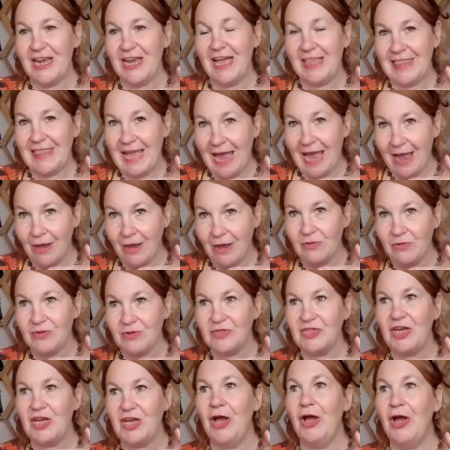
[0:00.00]

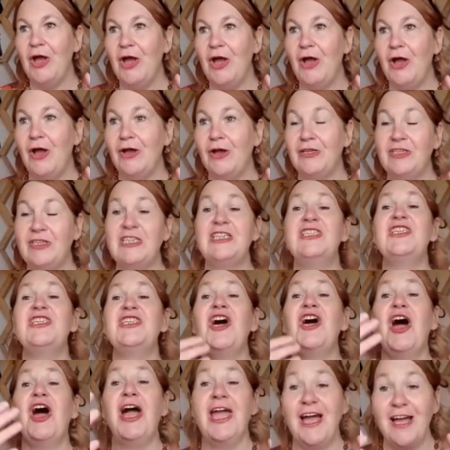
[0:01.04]
allows her
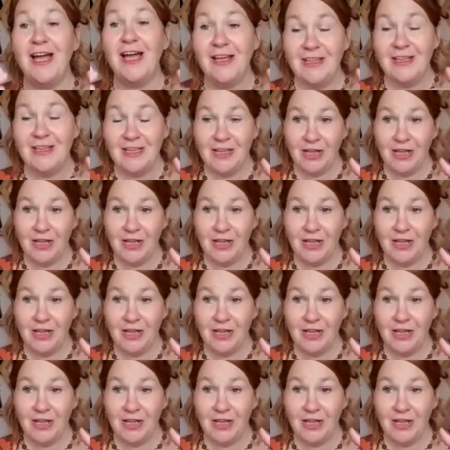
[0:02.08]
desire,